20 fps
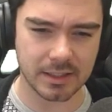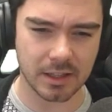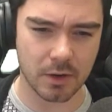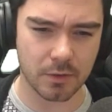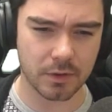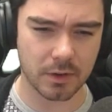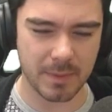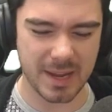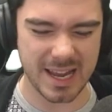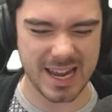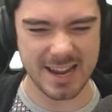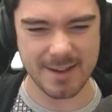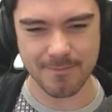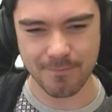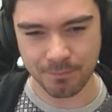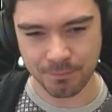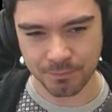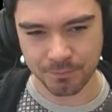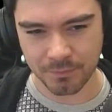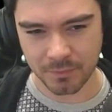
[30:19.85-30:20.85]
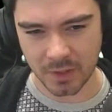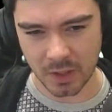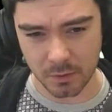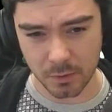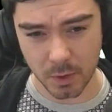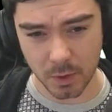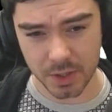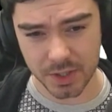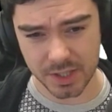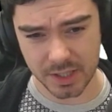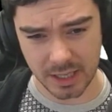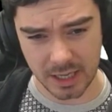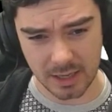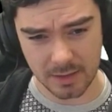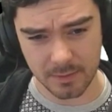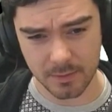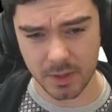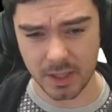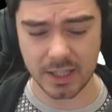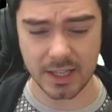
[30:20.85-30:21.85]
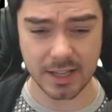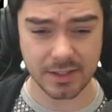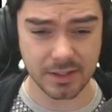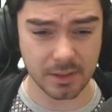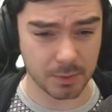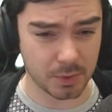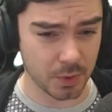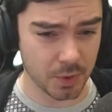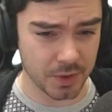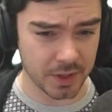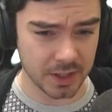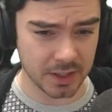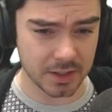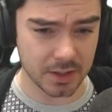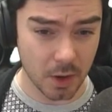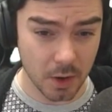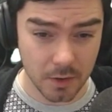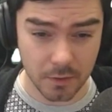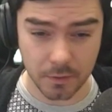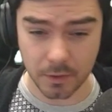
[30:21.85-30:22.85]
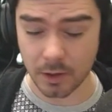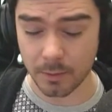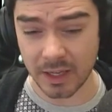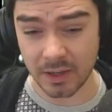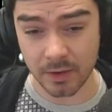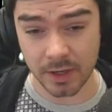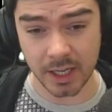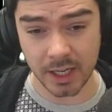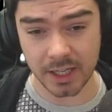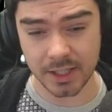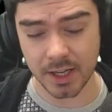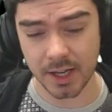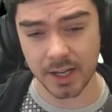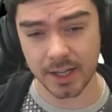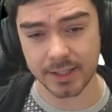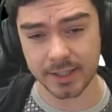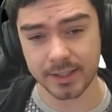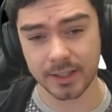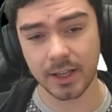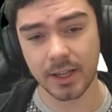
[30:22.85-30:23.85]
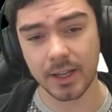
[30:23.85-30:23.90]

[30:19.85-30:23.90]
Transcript: So for me, unfortunately, he does some cool things going for him, he really does,